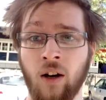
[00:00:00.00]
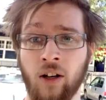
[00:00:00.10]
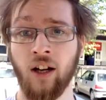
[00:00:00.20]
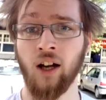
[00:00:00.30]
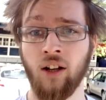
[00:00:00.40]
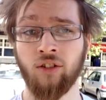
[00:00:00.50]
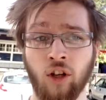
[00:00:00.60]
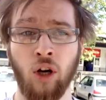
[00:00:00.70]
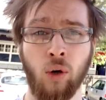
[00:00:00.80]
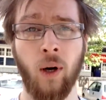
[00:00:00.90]
Okay, guys,
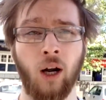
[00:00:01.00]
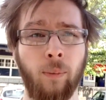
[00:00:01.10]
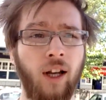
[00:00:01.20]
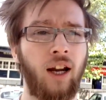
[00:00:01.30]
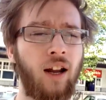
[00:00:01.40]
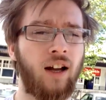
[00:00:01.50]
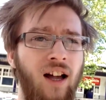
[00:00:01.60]
so quick update.